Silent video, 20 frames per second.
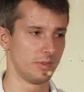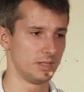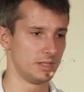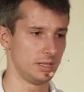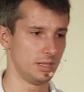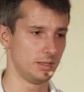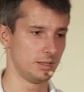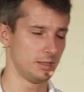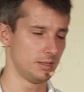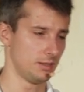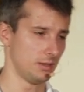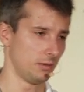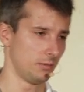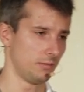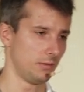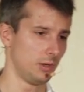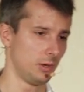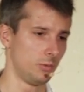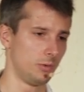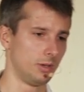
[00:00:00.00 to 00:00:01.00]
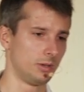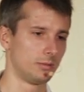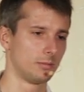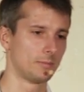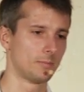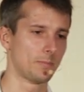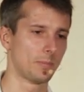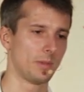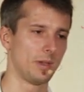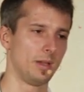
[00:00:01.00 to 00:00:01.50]
the data is not flowing.
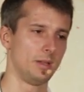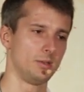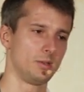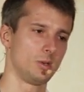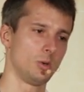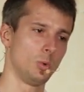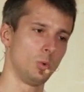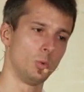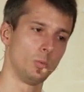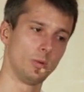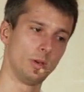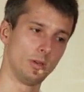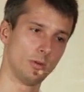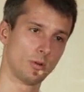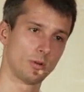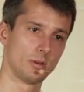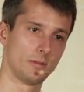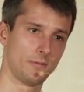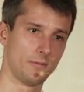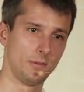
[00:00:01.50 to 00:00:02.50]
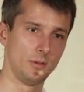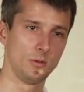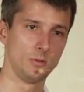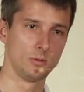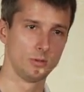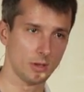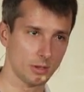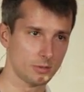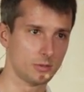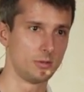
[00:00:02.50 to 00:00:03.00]
And so in order for you
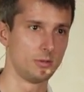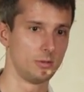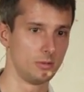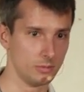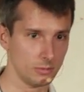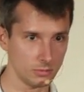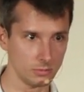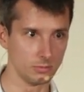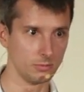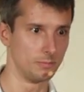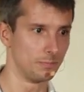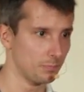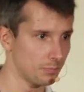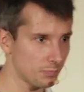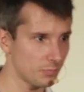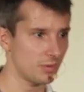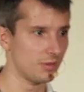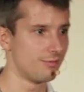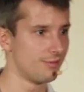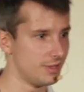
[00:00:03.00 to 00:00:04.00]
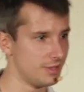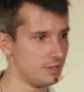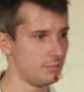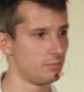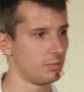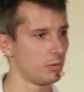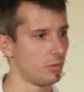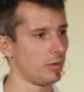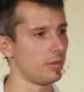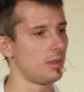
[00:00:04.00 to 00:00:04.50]
not to
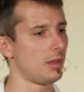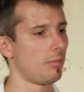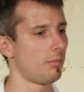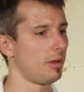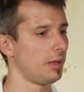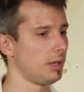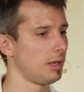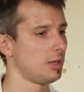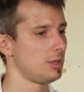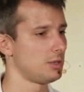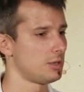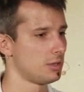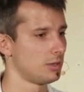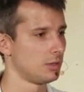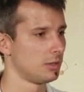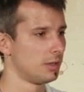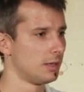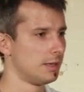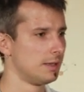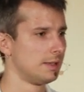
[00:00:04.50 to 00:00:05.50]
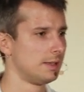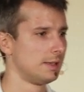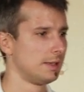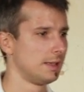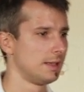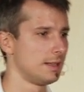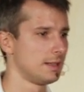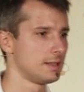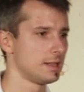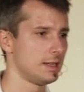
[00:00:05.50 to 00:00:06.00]
redeploy the application
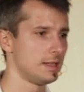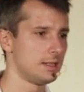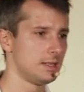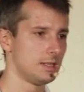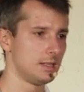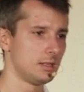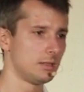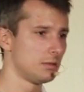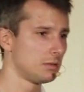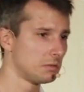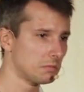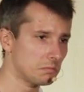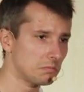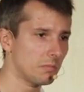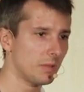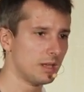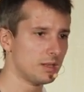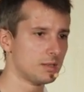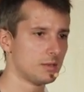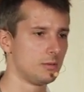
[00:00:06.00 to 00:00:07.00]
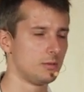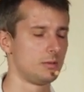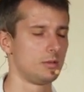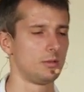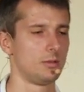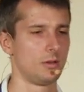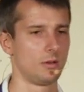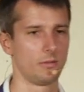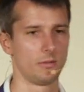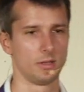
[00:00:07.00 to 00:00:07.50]
as I did, it's good to
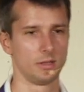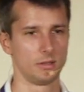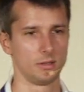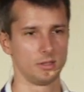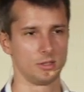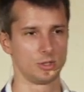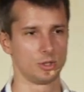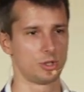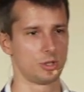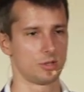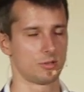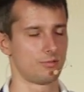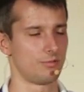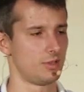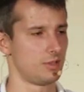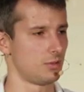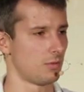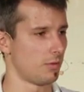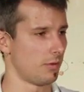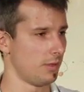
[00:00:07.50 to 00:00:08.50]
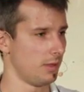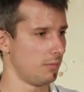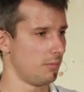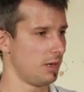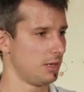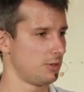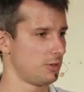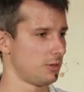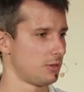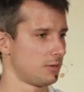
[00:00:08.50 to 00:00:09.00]
know that it's just restoring the
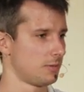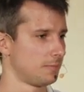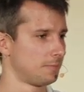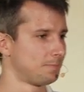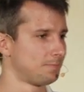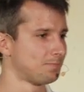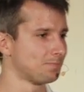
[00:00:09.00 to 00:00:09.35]
batches.